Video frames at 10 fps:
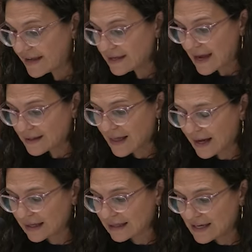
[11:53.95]

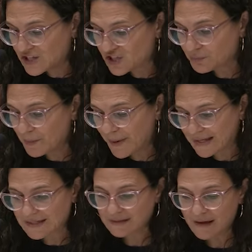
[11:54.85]
Vayelech ish mi
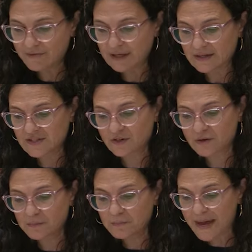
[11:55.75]
beit Levi, a
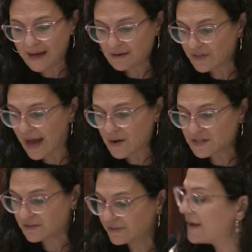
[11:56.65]
certain man of the
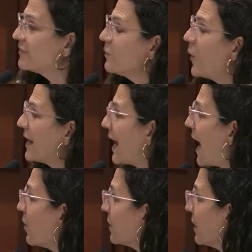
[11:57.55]
house of Levi went
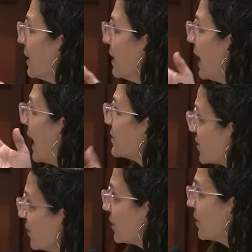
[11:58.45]
out and
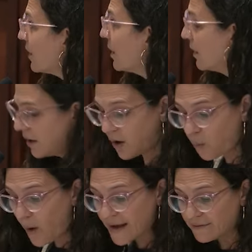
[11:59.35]
took a
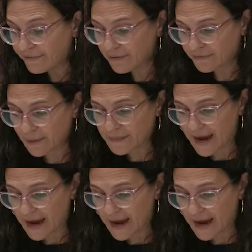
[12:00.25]
wife from